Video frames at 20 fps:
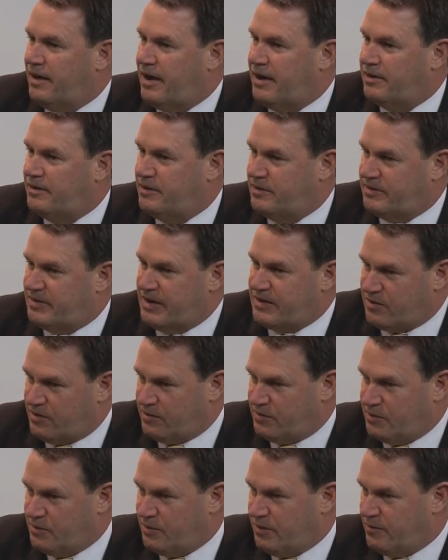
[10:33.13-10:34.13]
How do you take
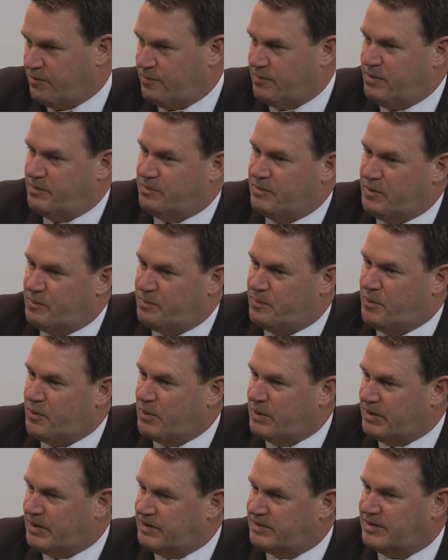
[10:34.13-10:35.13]
your unit from the
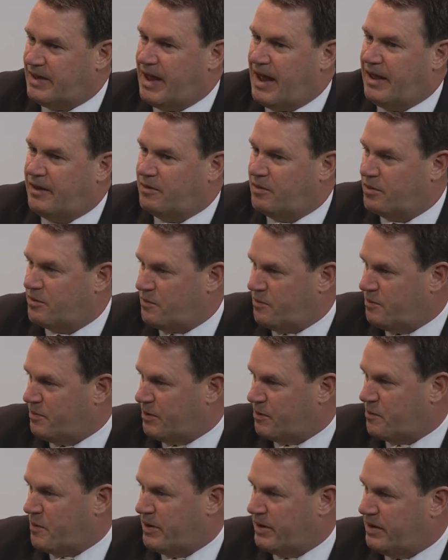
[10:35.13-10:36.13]
point it's at through
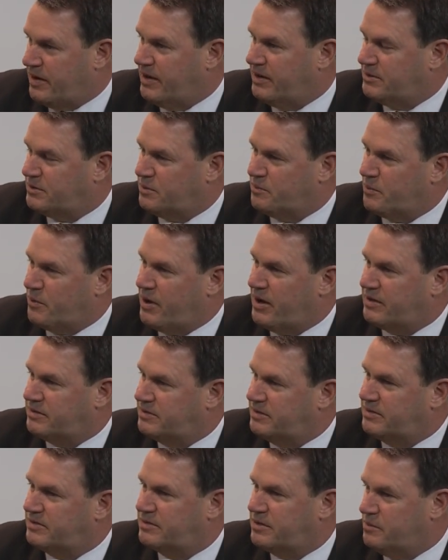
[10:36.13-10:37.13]
an accreditation
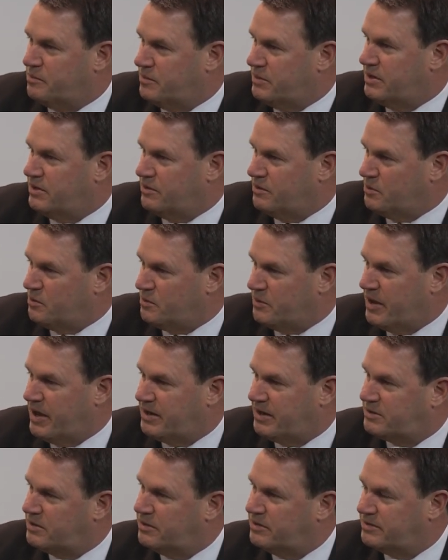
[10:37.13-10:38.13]
process to meet new
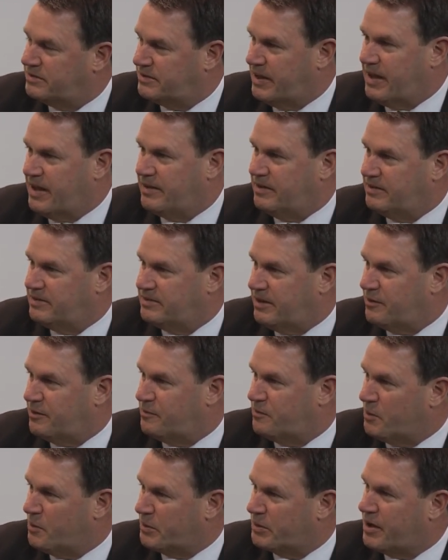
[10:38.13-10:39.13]
national standards that are
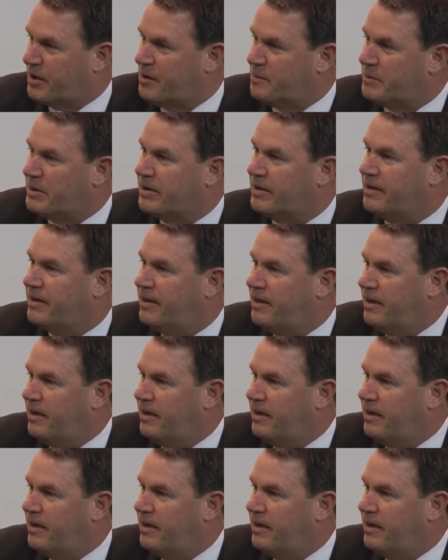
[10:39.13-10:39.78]
forthcoming?